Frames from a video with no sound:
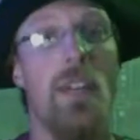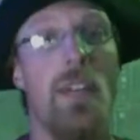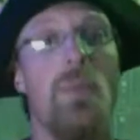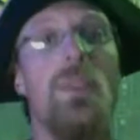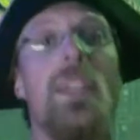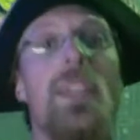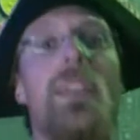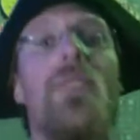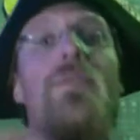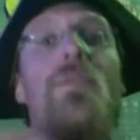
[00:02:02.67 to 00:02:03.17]

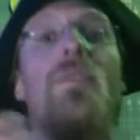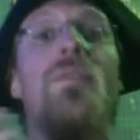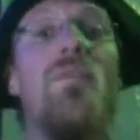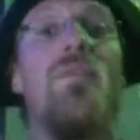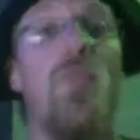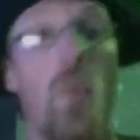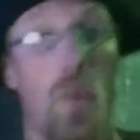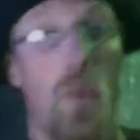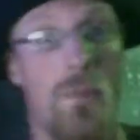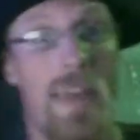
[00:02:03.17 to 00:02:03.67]
was a different
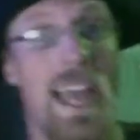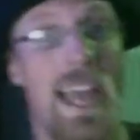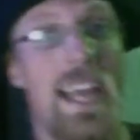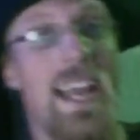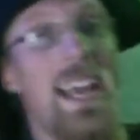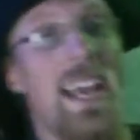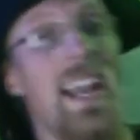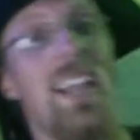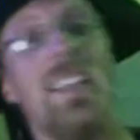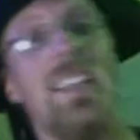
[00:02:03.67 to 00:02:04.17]
format.
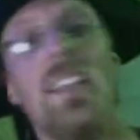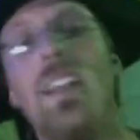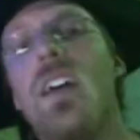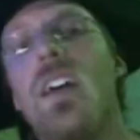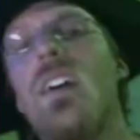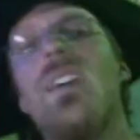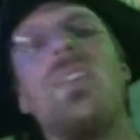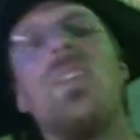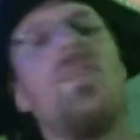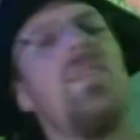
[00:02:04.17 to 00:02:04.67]
And I
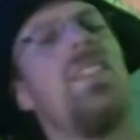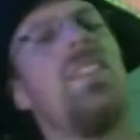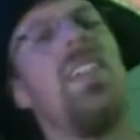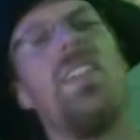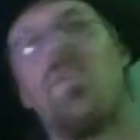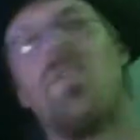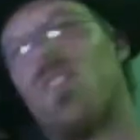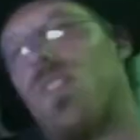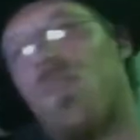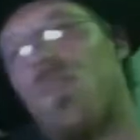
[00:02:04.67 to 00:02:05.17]
love
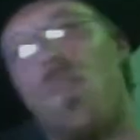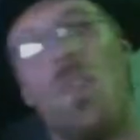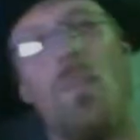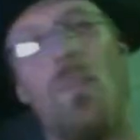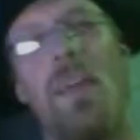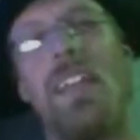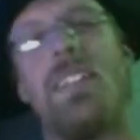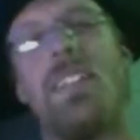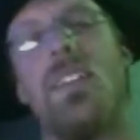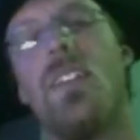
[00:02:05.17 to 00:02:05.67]
different
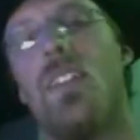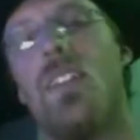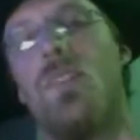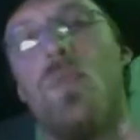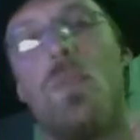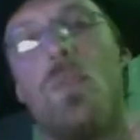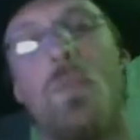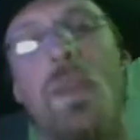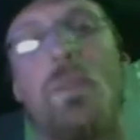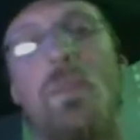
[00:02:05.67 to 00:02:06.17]
formats. I love
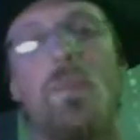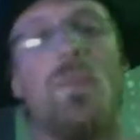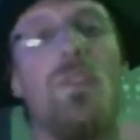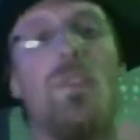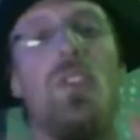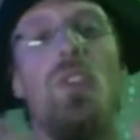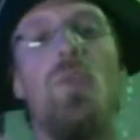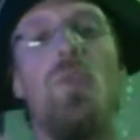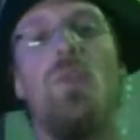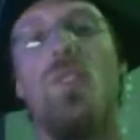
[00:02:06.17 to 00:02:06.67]
when people
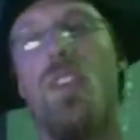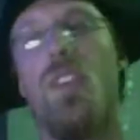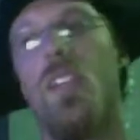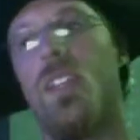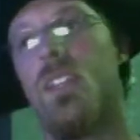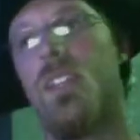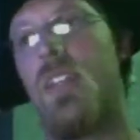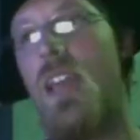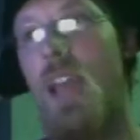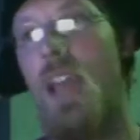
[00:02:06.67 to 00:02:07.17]
do
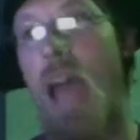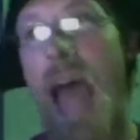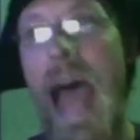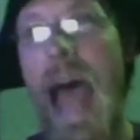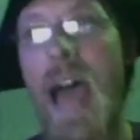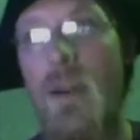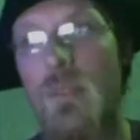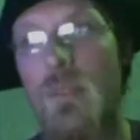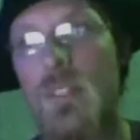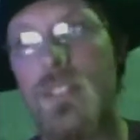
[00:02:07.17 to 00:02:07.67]
things
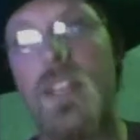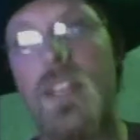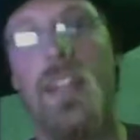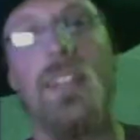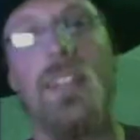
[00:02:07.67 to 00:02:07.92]
outside